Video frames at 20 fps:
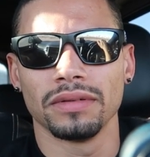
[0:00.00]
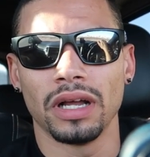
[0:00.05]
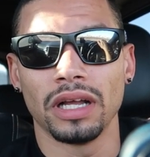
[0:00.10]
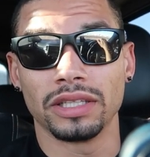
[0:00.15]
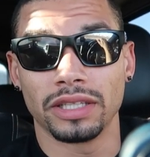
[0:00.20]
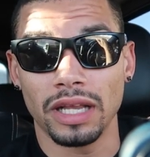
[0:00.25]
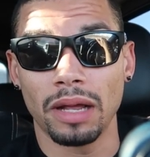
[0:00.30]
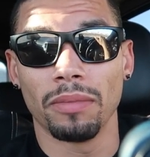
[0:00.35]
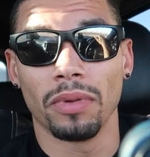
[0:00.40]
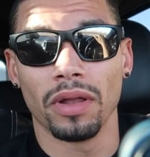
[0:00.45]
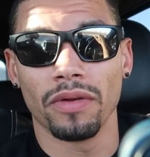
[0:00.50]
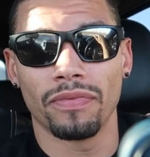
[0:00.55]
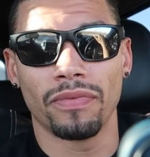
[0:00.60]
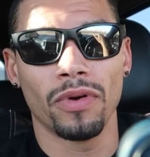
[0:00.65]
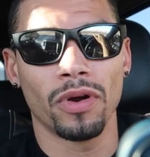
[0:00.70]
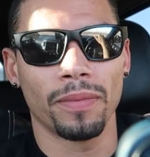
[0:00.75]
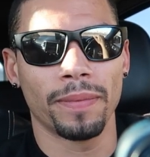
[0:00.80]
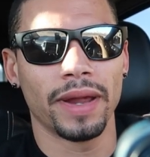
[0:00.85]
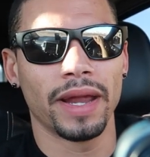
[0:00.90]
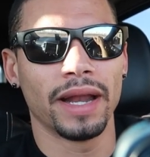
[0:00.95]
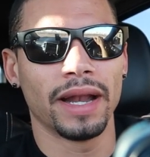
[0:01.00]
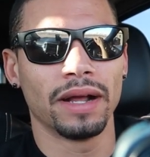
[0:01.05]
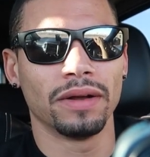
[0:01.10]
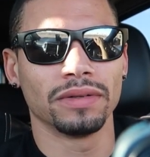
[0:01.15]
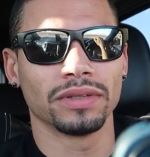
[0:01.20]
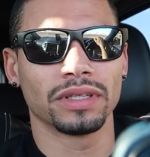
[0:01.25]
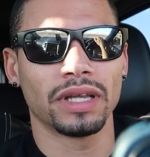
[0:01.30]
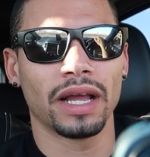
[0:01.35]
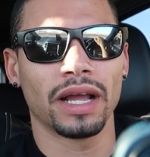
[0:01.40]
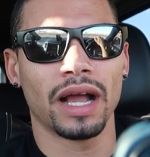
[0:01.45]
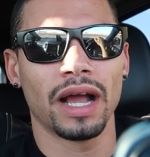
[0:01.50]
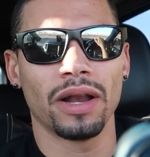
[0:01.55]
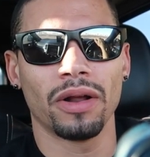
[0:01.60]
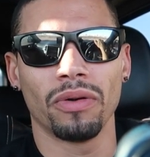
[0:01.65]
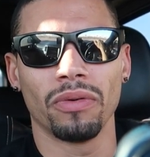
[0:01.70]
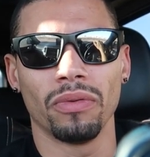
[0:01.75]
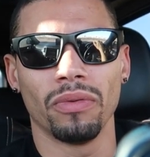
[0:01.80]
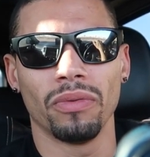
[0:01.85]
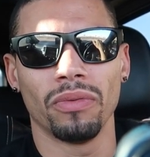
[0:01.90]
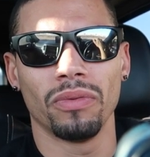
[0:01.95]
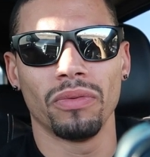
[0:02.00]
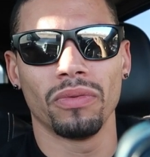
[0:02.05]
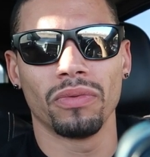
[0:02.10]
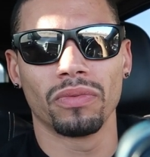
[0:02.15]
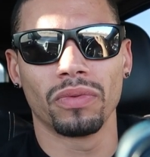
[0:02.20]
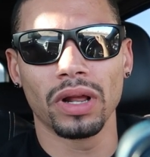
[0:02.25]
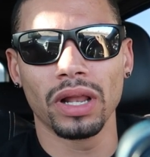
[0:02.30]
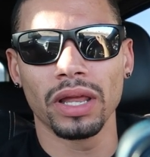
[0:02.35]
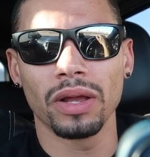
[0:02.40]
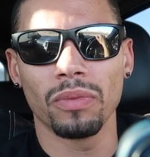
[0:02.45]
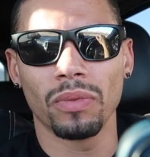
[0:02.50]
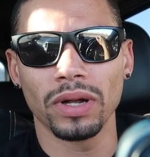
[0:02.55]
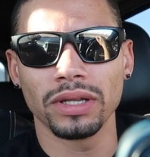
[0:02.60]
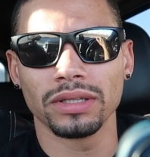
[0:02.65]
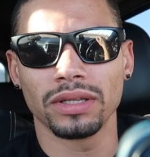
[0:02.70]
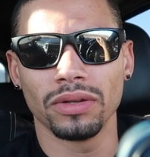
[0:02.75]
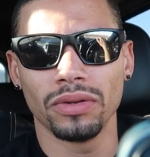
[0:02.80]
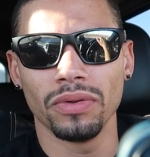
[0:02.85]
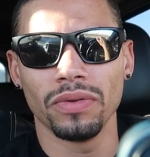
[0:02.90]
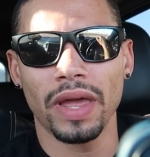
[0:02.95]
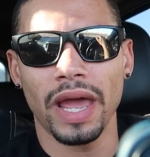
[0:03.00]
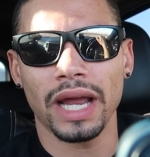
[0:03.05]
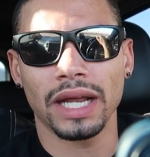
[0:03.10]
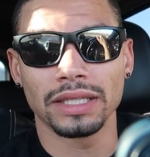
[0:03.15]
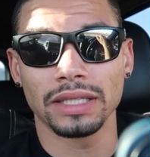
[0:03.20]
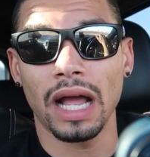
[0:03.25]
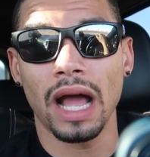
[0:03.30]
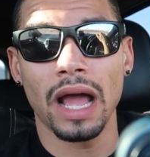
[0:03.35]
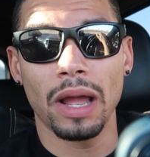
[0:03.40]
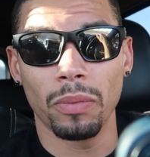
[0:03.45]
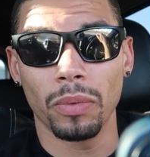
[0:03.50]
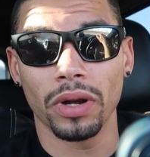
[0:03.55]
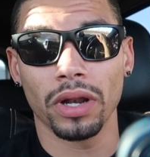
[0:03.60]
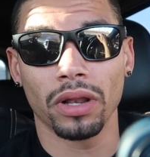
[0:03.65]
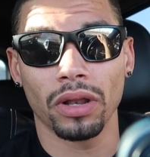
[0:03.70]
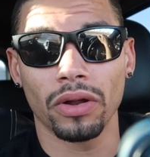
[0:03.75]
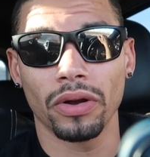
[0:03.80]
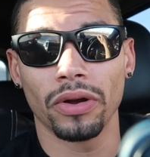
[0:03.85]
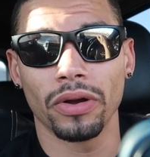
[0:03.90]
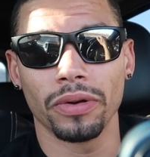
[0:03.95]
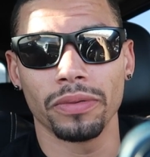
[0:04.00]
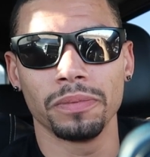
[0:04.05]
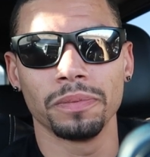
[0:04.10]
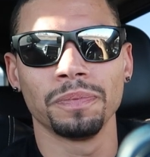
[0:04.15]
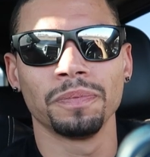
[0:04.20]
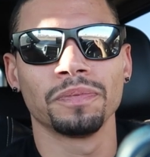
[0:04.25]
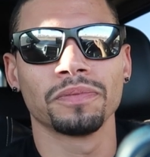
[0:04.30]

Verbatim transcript: assemble it for me and I was like, I don't really want to do that because I want to learn.